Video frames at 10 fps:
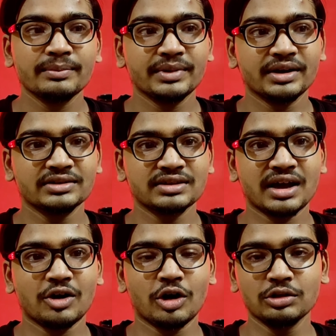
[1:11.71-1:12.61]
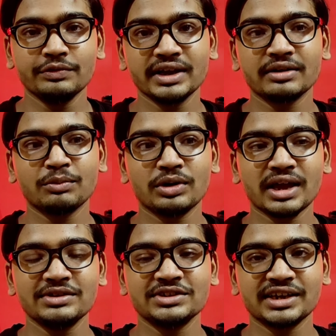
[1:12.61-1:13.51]
because although we get more
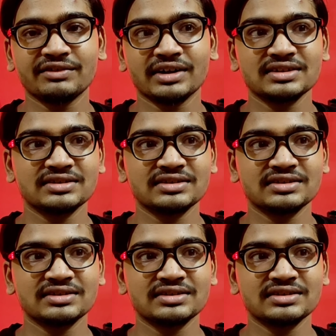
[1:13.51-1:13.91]
time in JEE Advanced,